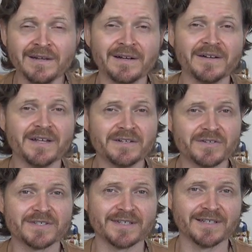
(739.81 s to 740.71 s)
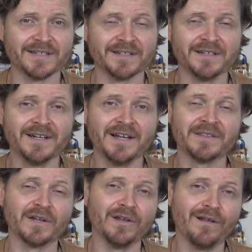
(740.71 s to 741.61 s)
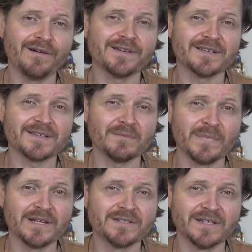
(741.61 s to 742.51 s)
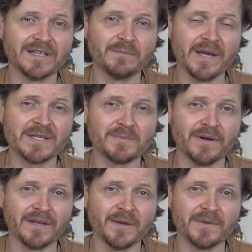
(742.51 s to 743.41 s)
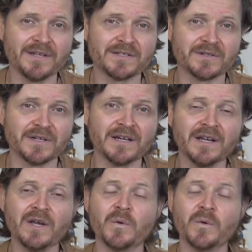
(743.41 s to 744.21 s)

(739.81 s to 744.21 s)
Now, interesting here, the longest Major League Baseball game in history